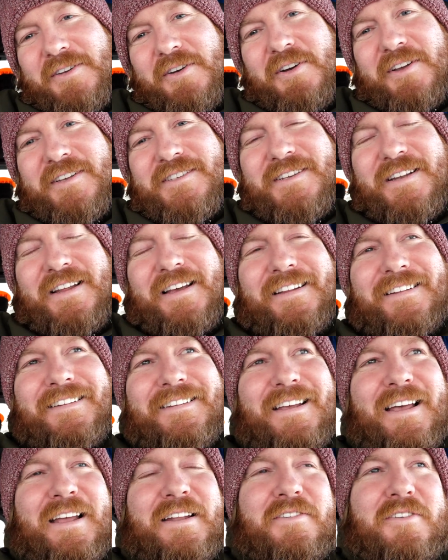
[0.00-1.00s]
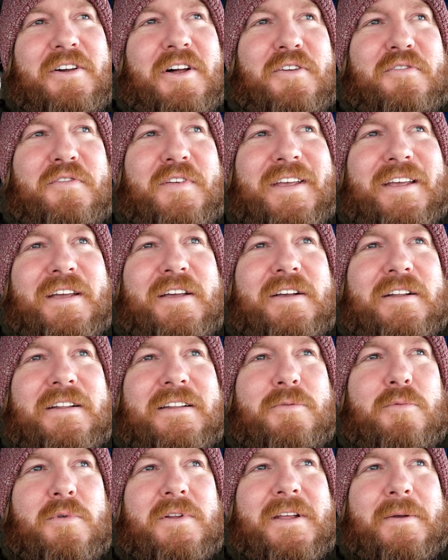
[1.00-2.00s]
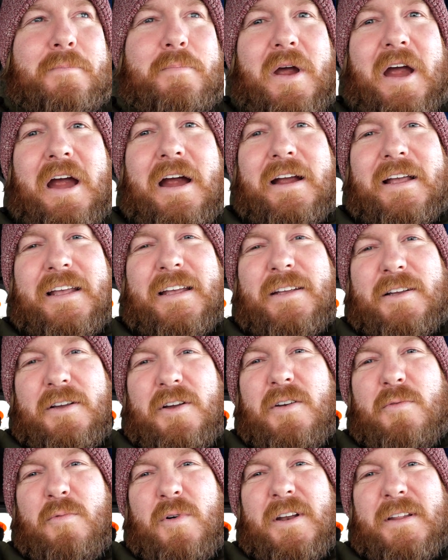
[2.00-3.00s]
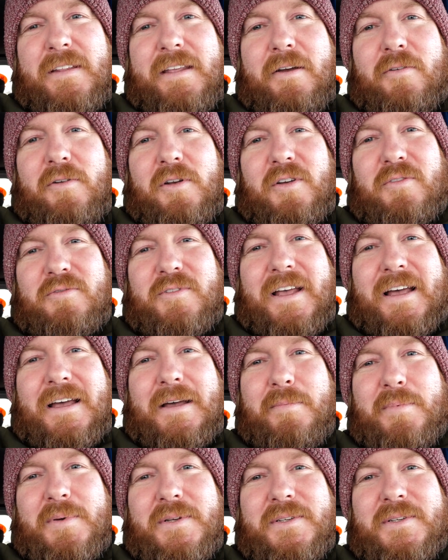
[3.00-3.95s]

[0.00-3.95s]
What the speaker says: Iceland and you've got a vehicle, well then park it. You're going to want to download the app.